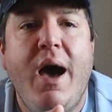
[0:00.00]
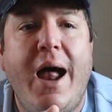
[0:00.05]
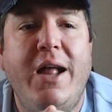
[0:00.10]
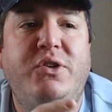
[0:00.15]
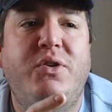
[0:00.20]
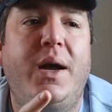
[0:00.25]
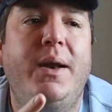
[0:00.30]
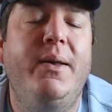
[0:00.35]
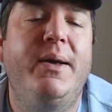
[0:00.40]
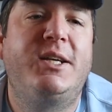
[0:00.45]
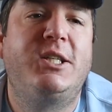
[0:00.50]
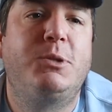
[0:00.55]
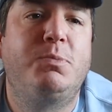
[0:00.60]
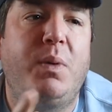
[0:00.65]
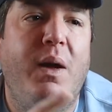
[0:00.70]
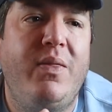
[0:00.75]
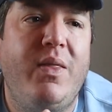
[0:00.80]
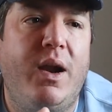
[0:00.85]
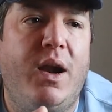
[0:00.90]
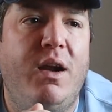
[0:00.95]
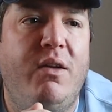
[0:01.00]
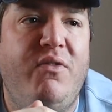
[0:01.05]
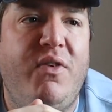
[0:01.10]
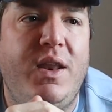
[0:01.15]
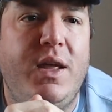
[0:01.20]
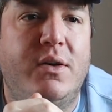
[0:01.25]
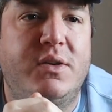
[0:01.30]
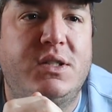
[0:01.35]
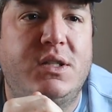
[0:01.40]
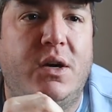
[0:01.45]
I tried to explain that on a
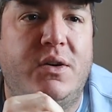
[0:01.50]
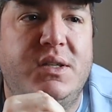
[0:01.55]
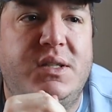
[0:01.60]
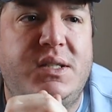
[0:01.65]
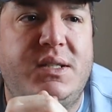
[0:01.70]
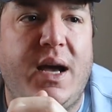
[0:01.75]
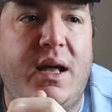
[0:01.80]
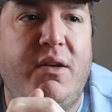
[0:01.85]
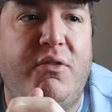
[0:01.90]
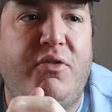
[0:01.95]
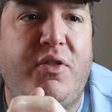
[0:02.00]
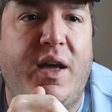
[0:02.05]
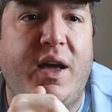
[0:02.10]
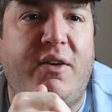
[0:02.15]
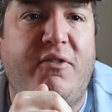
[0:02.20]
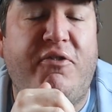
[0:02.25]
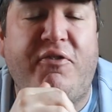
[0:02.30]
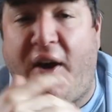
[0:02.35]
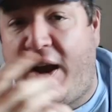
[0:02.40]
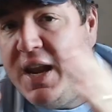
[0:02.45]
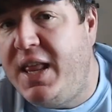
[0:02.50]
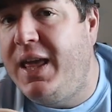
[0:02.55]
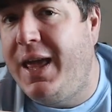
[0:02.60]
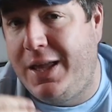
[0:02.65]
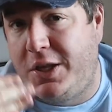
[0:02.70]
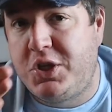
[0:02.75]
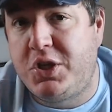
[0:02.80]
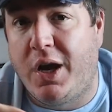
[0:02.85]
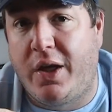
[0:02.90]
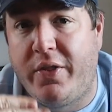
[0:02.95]
video. So instead of like fighting
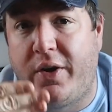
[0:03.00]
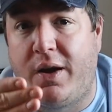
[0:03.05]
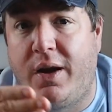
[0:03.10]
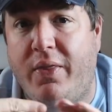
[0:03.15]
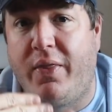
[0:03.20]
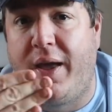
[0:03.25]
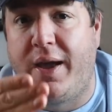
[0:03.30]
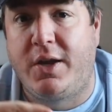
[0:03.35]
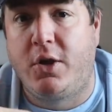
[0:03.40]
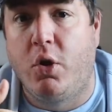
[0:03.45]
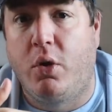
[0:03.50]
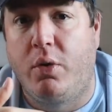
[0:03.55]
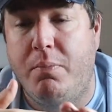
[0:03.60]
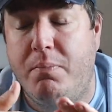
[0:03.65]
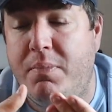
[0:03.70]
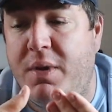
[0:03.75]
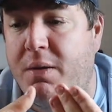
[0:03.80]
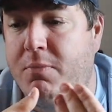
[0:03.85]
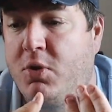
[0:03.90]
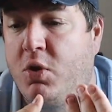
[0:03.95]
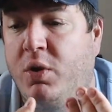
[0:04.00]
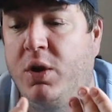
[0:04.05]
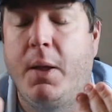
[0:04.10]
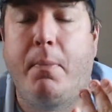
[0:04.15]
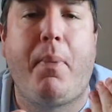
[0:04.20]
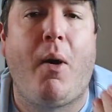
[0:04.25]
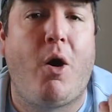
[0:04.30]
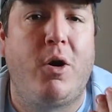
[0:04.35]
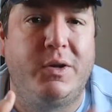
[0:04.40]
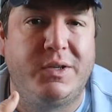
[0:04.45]
each other and like go doing
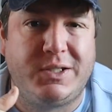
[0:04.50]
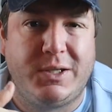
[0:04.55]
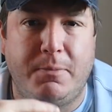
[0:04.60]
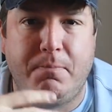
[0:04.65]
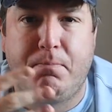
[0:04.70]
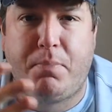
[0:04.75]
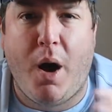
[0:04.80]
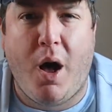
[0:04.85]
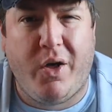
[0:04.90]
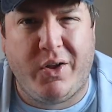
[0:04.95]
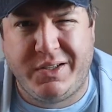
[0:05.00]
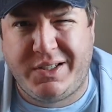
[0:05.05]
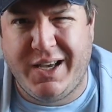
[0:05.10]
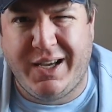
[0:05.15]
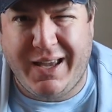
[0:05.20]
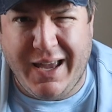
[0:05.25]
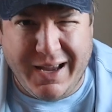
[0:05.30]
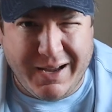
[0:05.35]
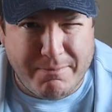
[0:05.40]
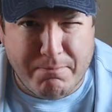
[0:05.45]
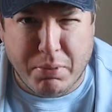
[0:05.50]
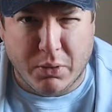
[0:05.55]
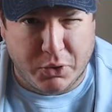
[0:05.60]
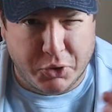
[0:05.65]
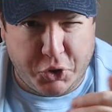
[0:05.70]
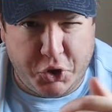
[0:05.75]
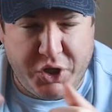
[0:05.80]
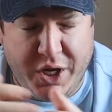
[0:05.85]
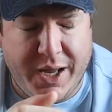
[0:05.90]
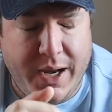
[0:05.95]
the partisan politicking
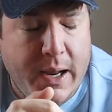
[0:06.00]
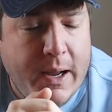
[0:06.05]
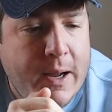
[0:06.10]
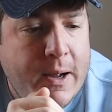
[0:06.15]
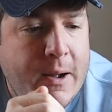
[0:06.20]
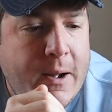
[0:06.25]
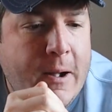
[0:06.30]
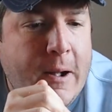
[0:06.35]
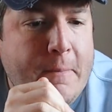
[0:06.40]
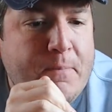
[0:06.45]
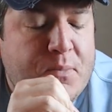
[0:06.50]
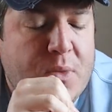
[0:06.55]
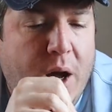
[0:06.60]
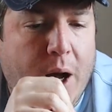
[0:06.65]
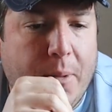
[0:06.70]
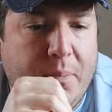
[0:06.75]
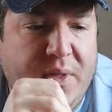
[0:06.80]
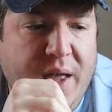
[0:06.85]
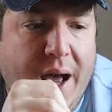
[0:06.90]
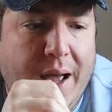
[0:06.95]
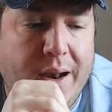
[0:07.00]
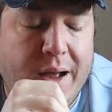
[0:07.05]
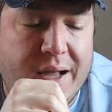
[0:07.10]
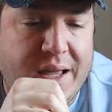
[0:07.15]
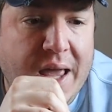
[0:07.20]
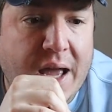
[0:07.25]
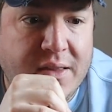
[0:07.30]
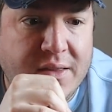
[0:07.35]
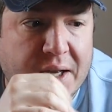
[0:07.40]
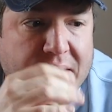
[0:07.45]
bullshit um, that
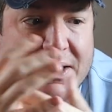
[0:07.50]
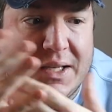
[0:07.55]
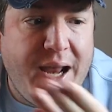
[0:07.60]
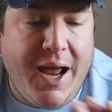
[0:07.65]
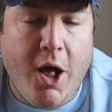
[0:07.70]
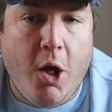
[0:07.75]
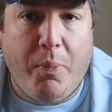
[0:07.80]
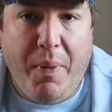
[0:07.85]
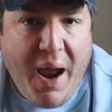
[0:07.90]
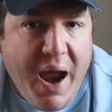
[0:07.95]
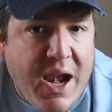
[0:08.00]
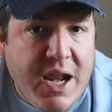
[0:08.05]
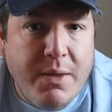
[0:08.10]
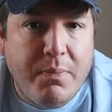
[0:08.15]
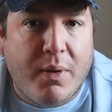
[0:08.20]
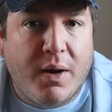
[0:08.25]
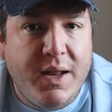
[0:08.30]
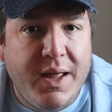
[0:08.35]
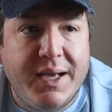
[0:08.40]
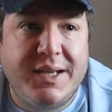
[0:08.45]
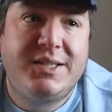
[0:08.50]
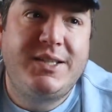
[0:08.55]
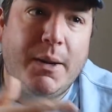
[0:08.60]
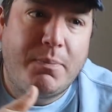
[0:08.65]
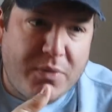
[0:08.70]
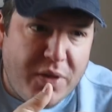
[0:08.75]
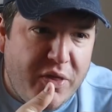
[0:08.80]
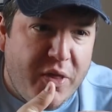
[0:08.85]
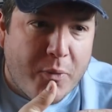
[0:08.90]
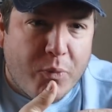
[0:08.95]
again doesn't help anybody
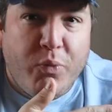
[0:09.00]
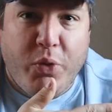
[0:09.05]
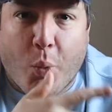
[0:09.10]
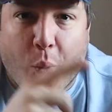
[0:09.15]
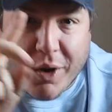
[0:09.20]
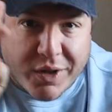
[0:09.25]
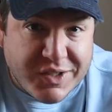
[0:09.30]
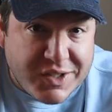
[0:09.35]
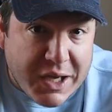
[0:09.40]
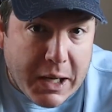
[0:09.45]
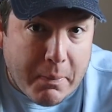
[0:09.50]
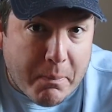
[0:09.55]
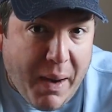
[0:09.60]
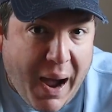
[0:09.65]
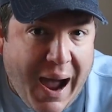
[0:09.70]
except the the ones in